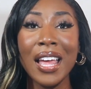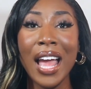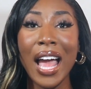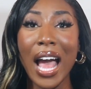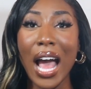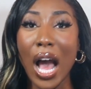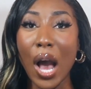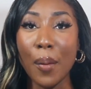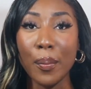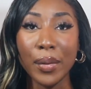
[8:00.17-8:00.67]

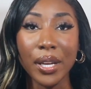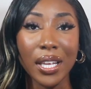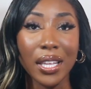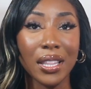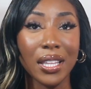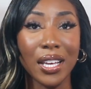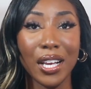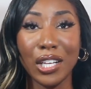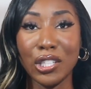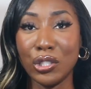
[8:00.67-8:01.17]
how many
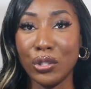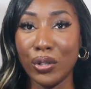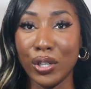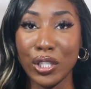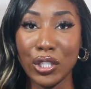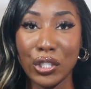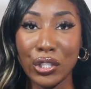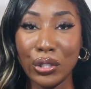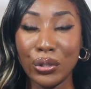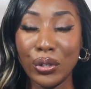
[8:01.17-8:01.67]
things you
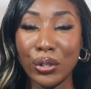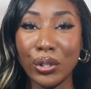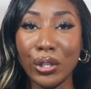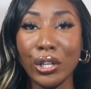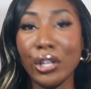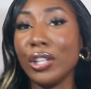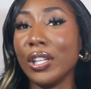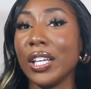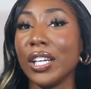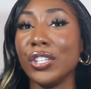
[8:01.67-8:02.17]
can do. You
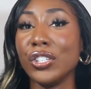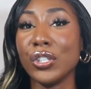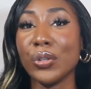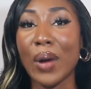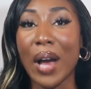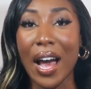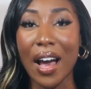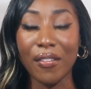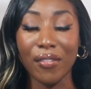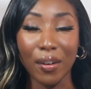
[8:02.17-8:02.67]
literally can do
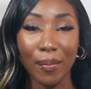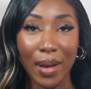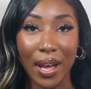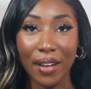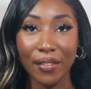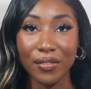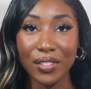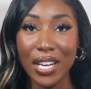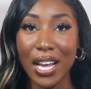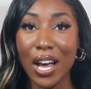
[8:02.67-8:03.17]
half up,
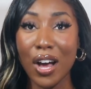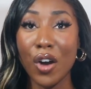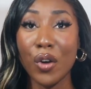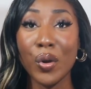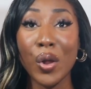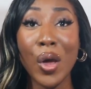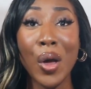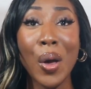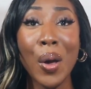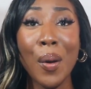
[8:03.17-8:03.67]
half
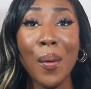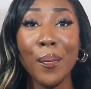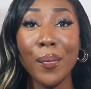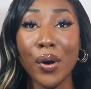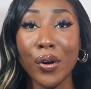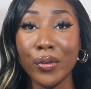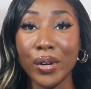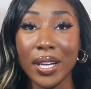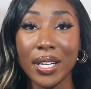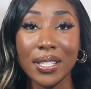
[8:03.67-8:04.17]
down,
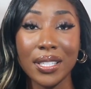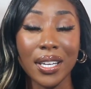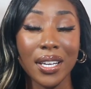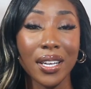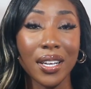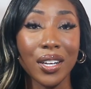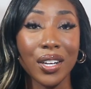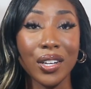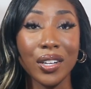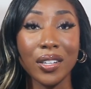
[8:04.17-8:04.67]

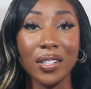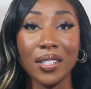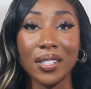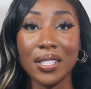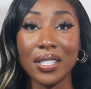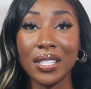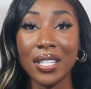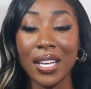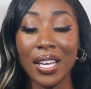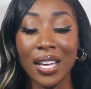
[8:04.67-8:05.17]

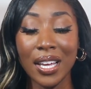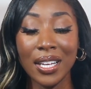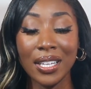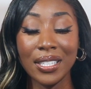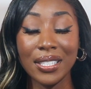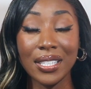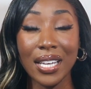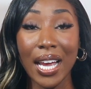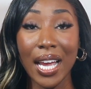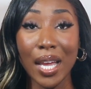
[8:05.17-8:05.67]
ponytails,
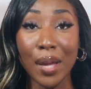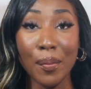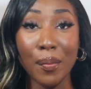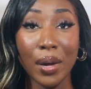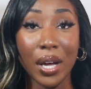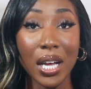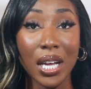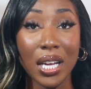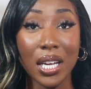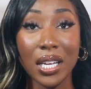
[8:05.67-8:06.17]
tight
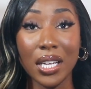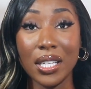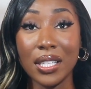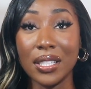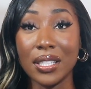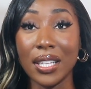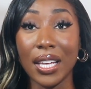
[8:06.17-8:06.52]
buns.